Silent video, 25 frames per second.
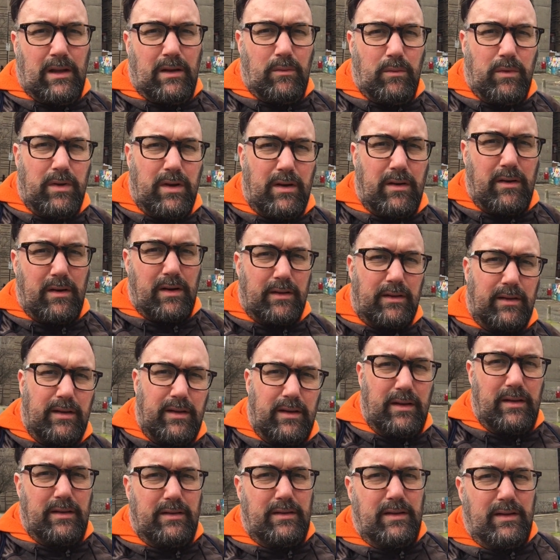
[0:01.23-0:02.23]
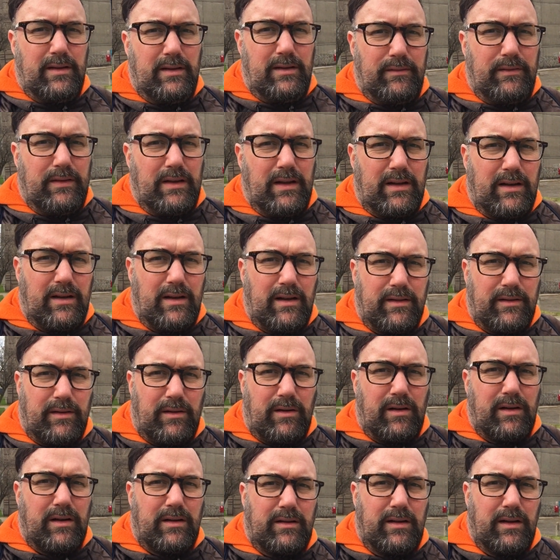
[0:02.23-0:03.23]
We are at the scene of yet another
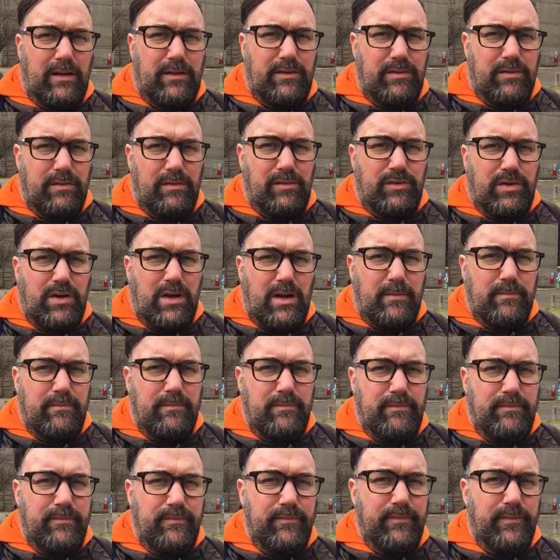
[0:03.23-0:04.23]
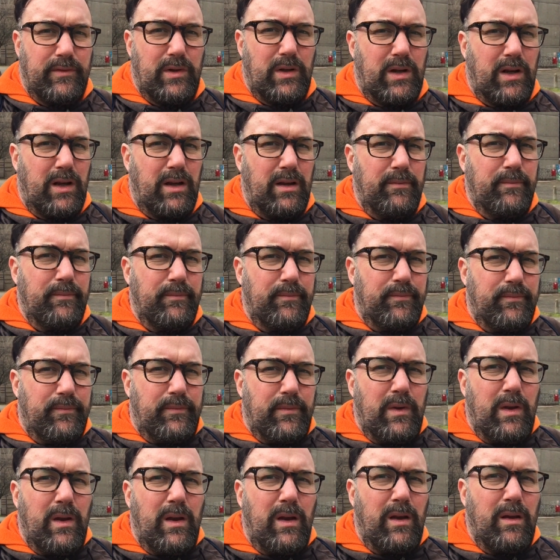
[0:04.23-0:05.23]
architectural gem today.
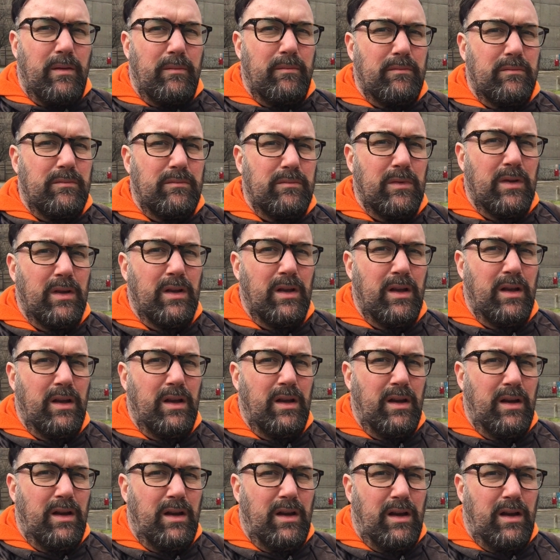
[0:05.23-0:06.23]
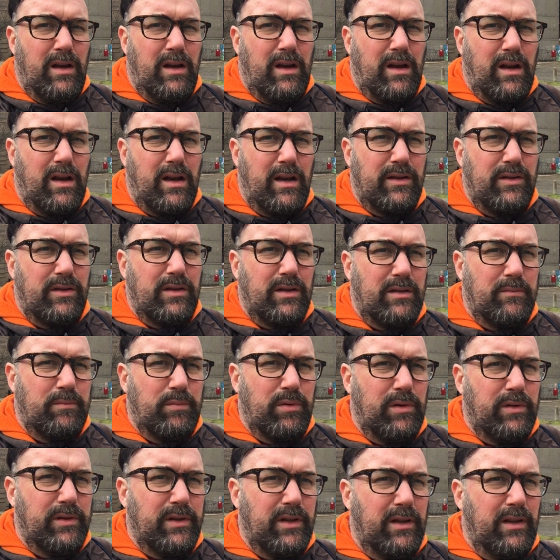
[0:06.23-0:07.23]
Um, I just
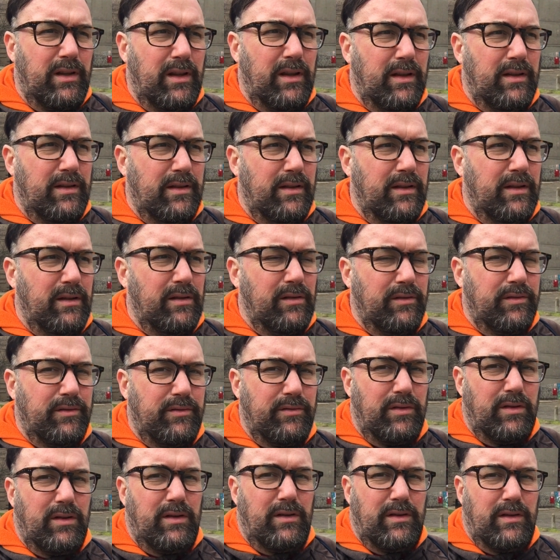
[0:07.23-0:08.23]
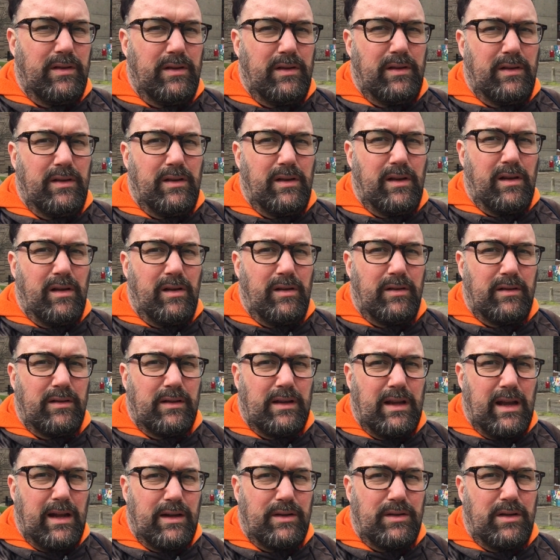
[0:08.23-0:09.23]
pulled into this little street on
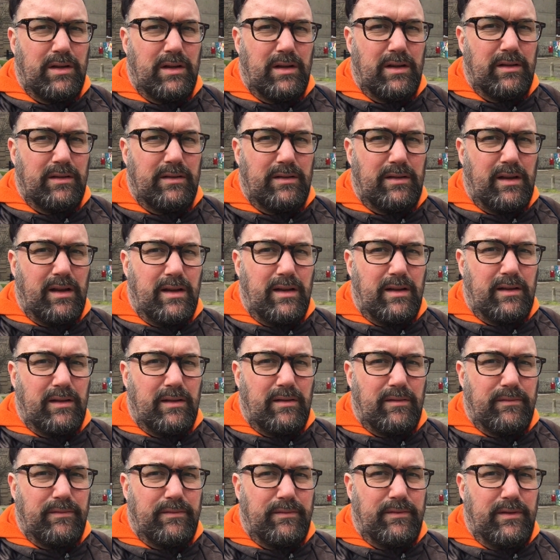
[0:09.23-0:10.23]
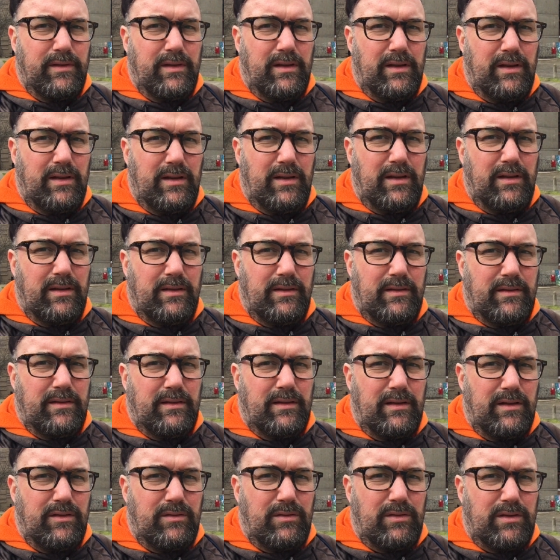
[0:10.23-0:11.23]
catching sight of these
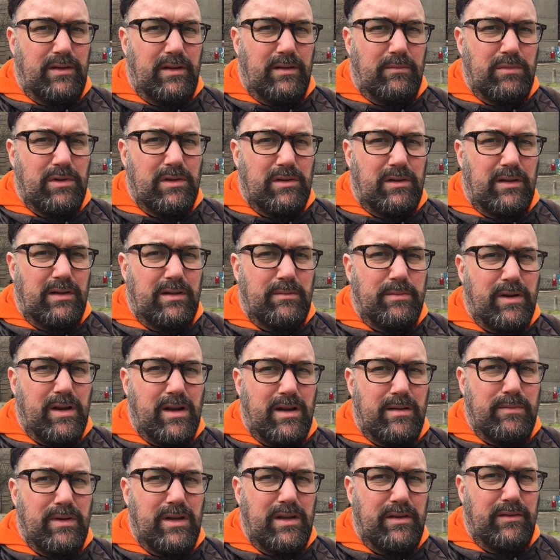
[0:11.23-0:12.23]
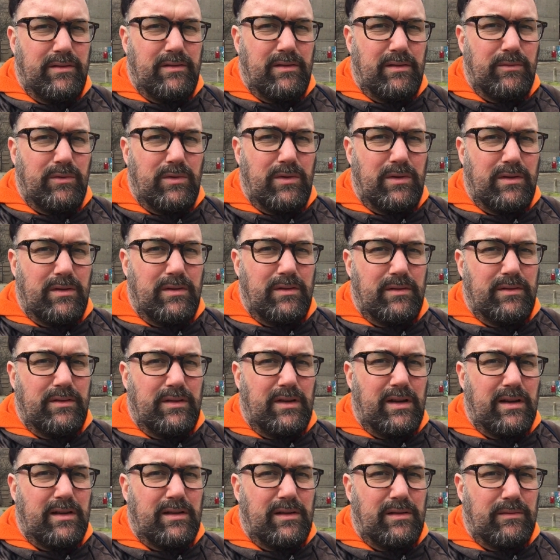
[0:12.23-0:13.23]
interesting buildings behind me, so I'm going to
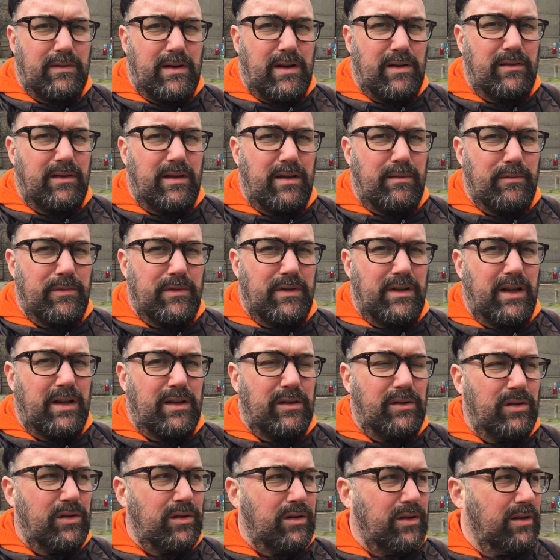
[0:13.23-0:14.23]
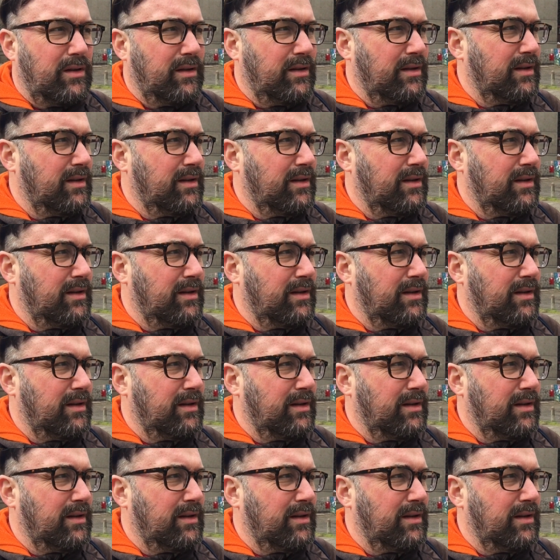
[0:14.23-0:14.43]
cycle around them and take a look.